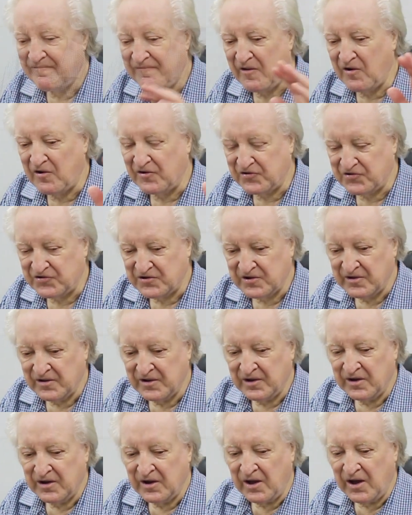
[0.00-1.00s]
First,
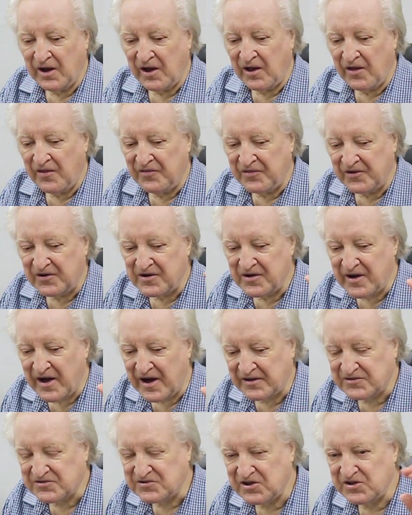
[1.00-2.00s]
the
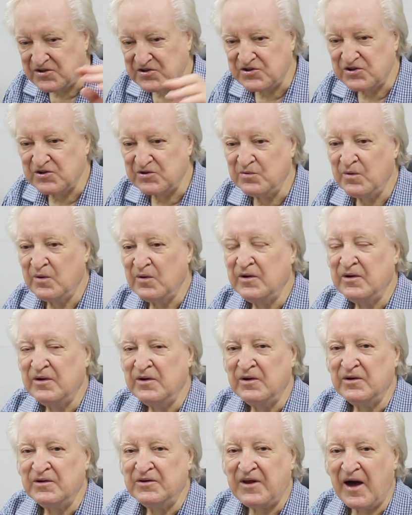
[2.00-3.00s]
next issue,
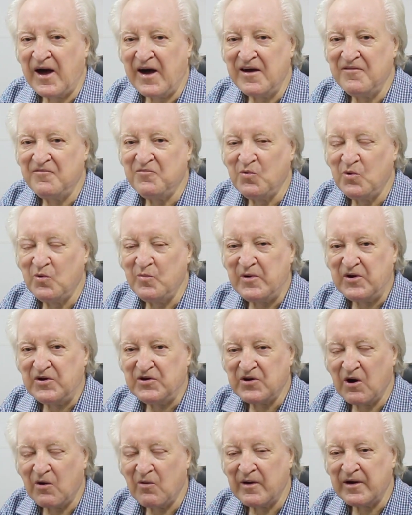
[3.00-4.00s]
Dave will be
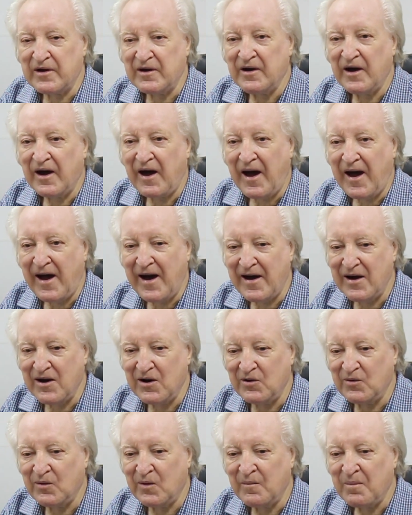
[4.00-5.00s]
showing
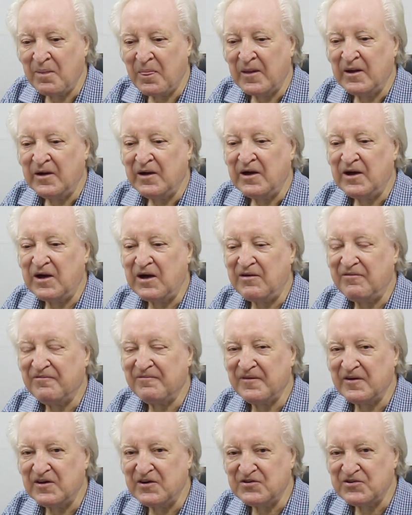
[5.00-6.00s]
how he
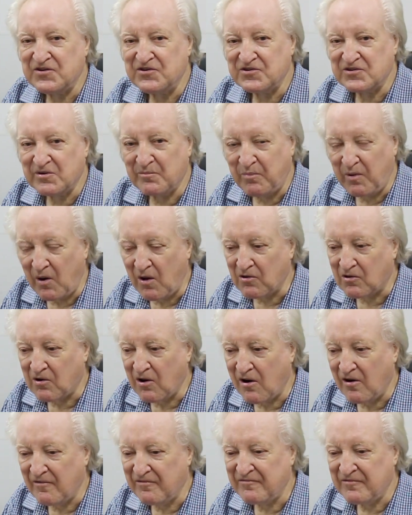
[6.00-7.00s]
finishes the block
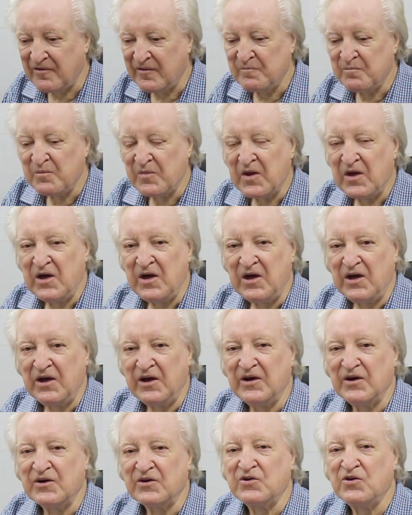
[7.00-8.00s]
off
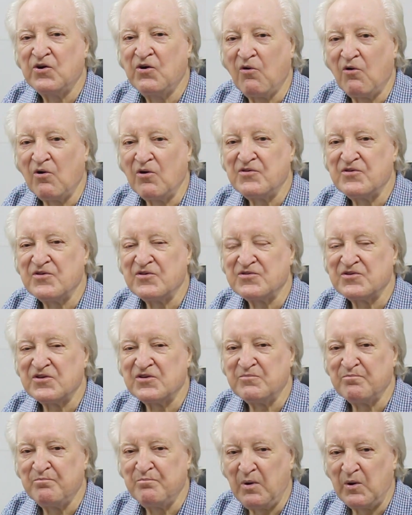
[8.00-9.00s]
in a
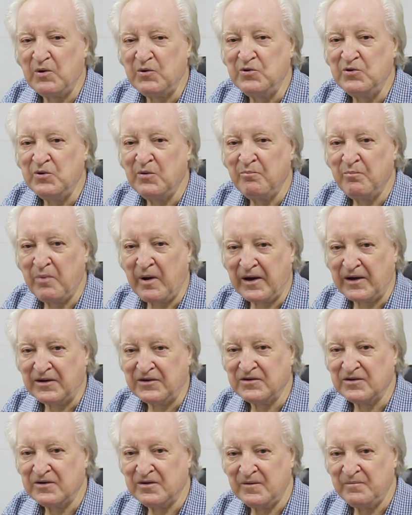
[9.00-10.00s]
gorgeous blue
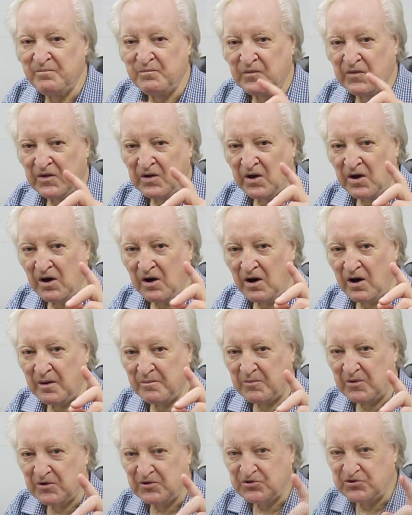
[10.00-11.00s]
paint.
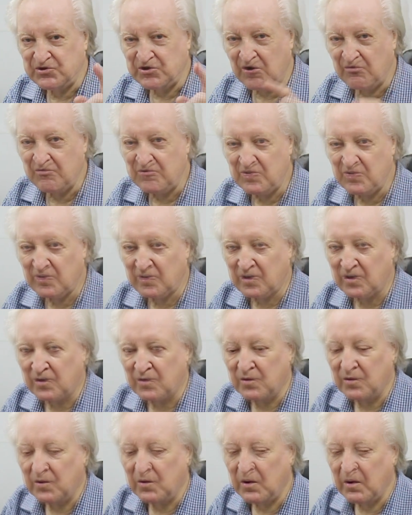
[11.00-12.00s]
I'm going to show you
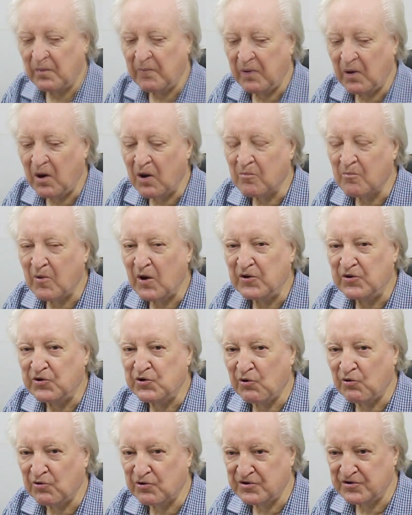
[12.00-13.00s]
a block my
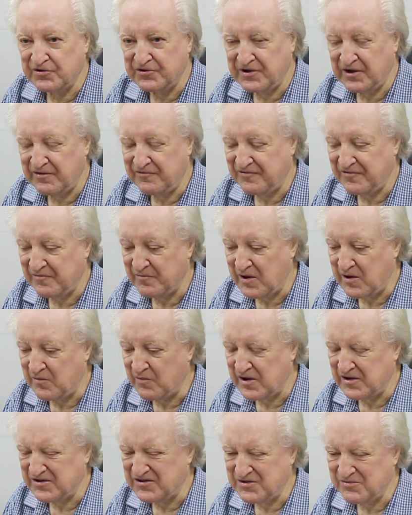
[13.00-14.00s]
daughter did for me
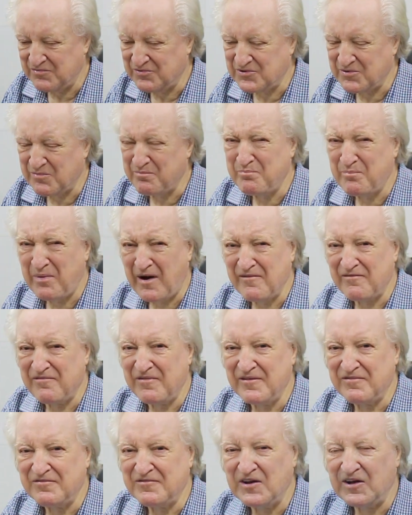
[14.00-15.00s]
when she was about
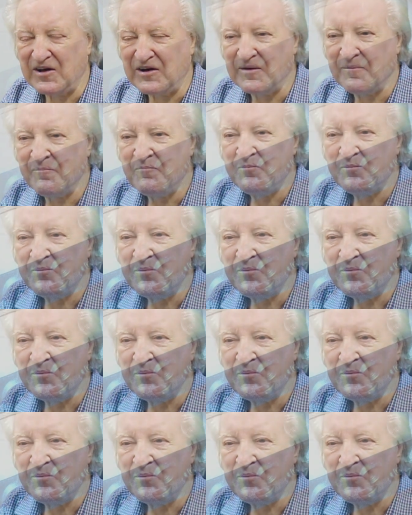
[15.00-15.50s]
15.